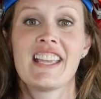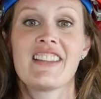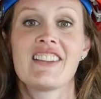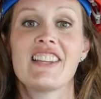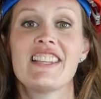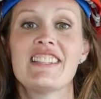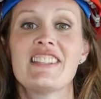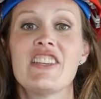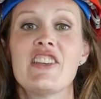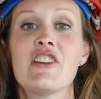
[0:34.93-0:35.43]

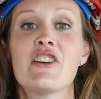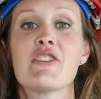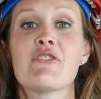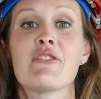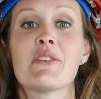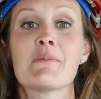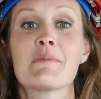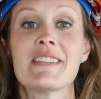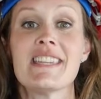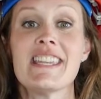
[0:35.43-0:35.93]
Let's hear
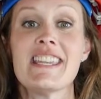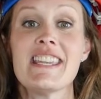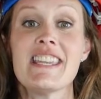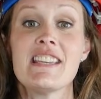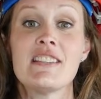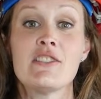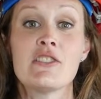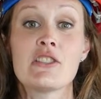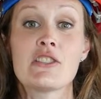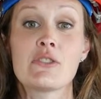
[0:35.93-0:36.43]
from key
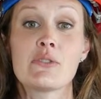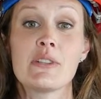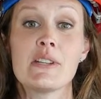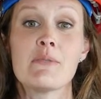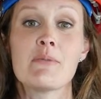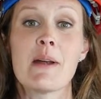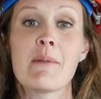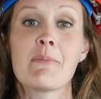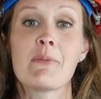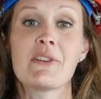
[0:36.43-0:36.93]
industry
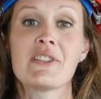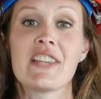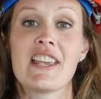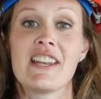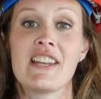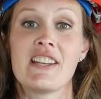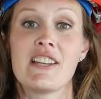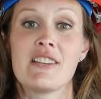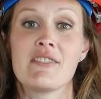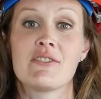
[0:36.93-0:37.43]

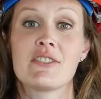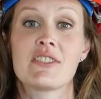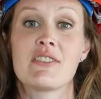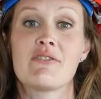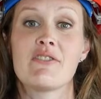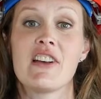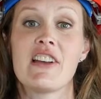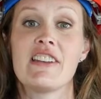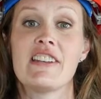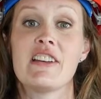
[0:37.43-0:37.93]
representatives to
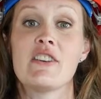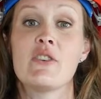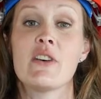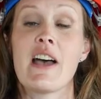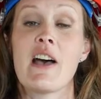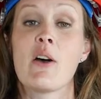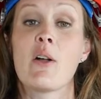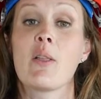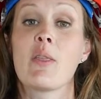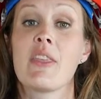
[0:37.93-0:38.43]
find out
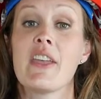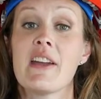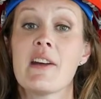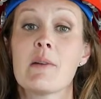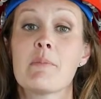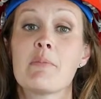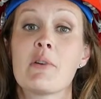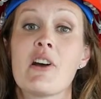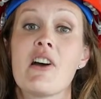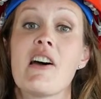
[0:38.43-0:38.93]
how their
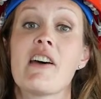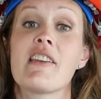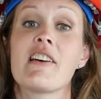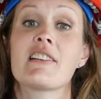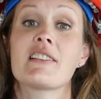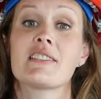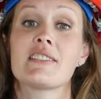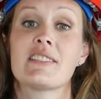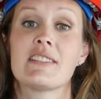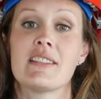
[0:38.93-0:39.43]

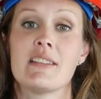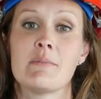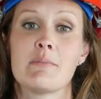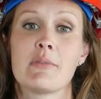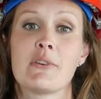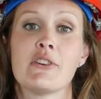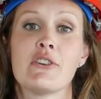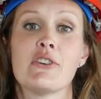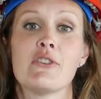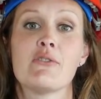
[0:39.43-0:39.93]
products
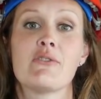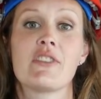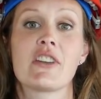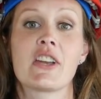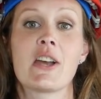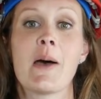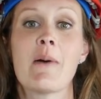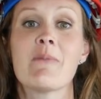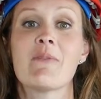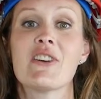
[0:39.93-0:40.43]
improve the
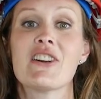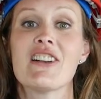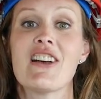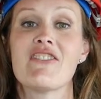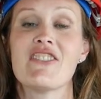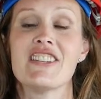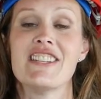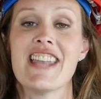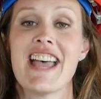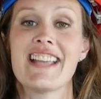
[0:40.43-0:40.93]
comfort of a
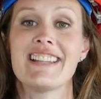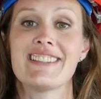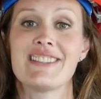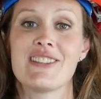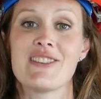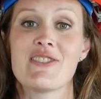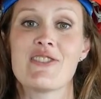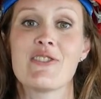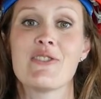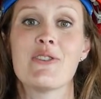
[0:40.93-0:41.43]
net
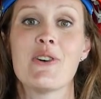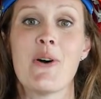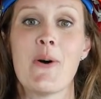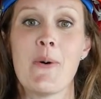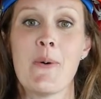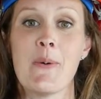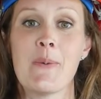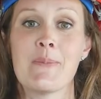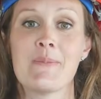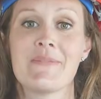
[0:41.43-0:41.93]
zero
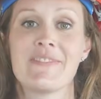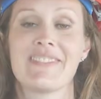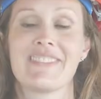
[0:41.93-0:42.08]
home.